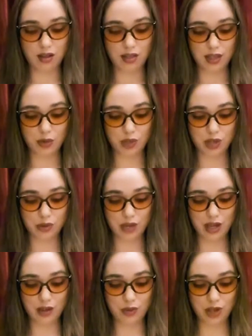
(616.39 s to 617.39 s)
There were
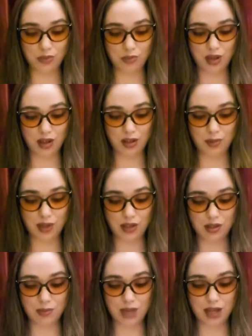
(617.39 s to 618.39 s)
great round pot
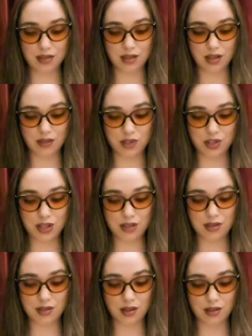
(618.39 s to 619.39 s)
bellied baskets of
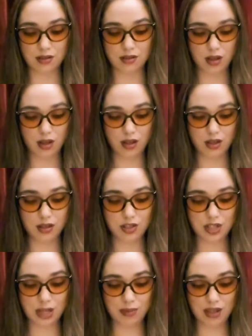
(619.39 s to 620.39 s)
chestnuts,
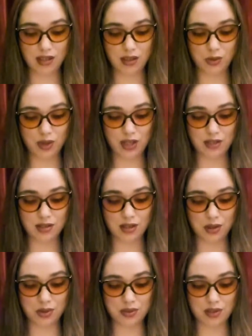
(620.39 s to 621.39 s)
shaped like the
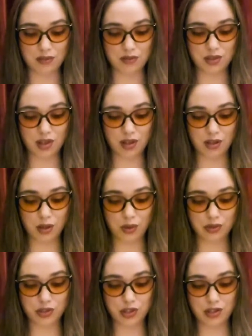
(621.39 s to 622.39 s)
waistcoats of jolly
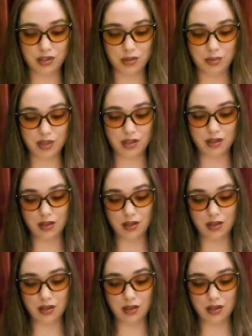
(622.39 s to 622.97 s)
old gentlemen,